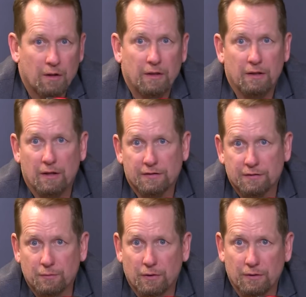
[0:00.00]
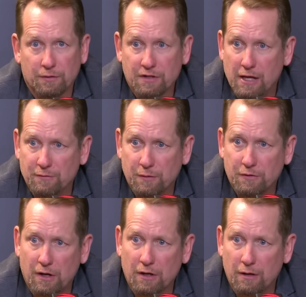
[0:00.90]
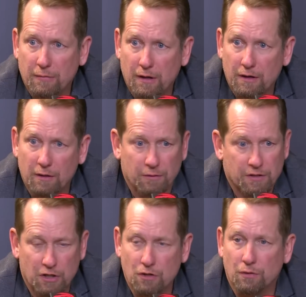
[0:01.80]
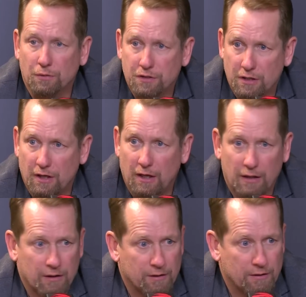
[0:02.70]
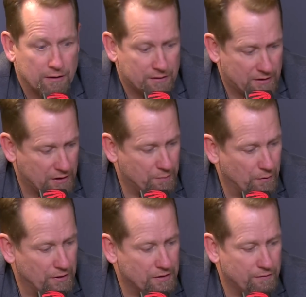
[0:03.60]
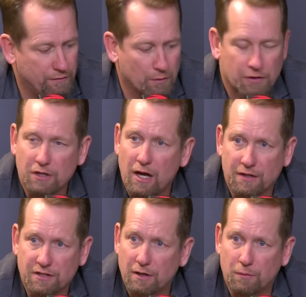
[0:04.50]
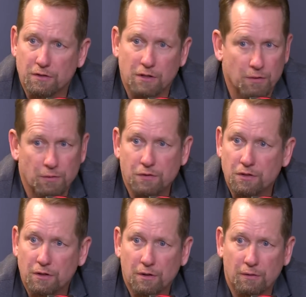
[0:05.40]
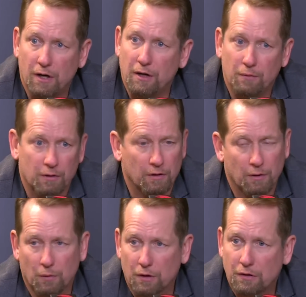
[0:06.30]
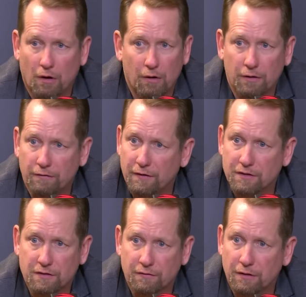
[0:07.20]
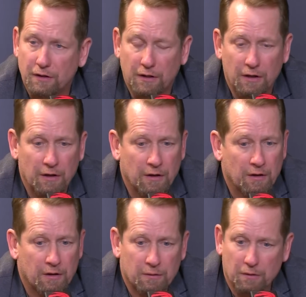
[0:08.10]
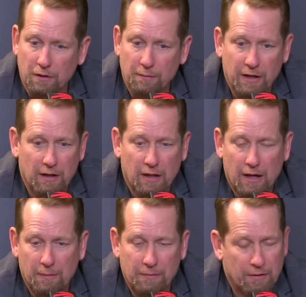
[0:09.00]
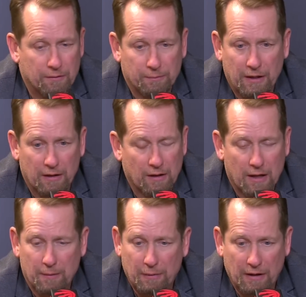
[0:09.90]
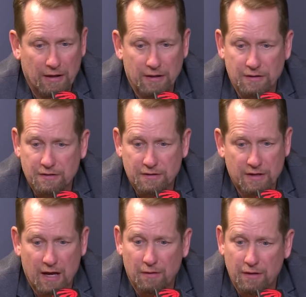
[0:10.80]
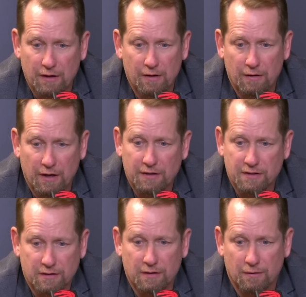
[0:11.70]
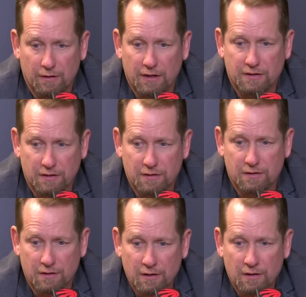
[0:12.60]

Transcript: That's one of those games I'm talking about. He was huge tonight. He had 6 points and four shots, and he was huge. Right? He really worked hard defensively, really made a lot of, you know, made a lot of plays down there, and that's, you know, that's as